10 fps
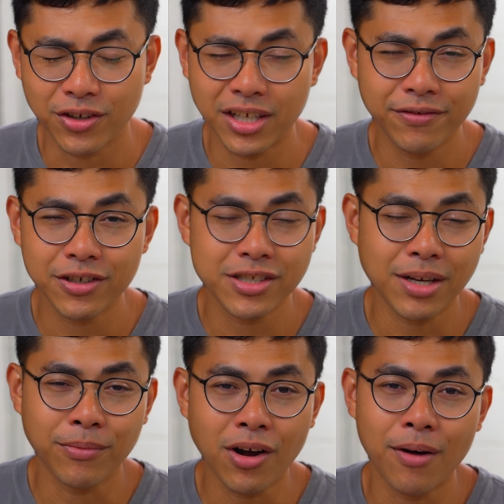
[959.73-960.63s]
give her
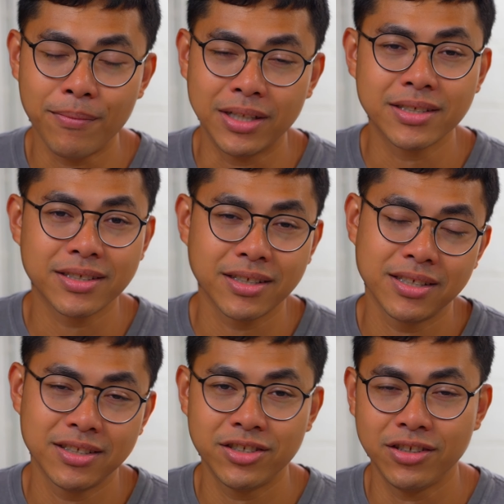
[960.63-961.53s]
some comments,
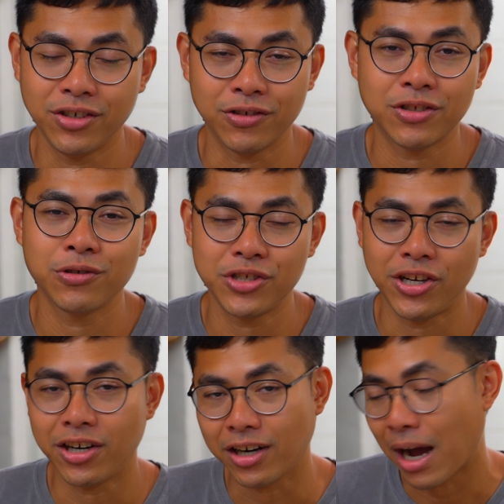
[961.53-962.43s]
to
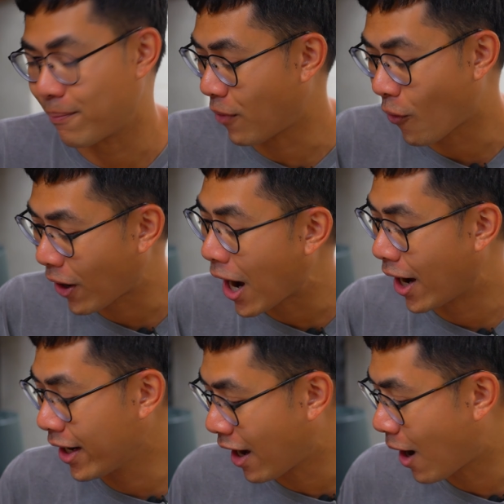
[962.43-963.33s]
cheer her up.
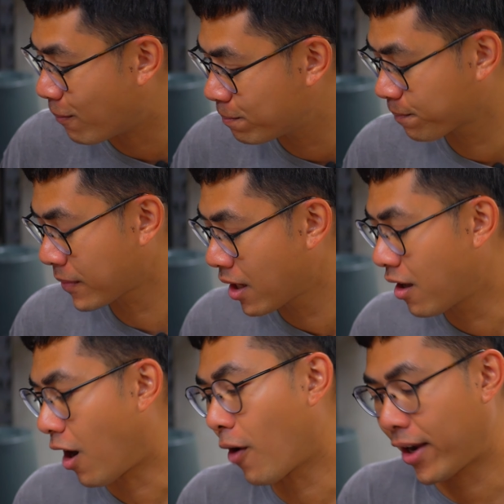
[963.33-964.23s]
Okay. All
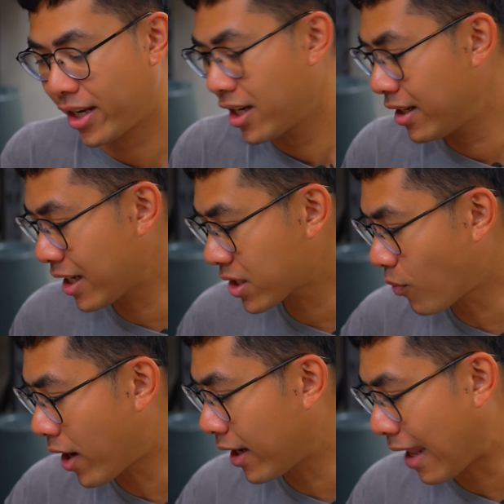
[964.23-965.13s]
right, next one,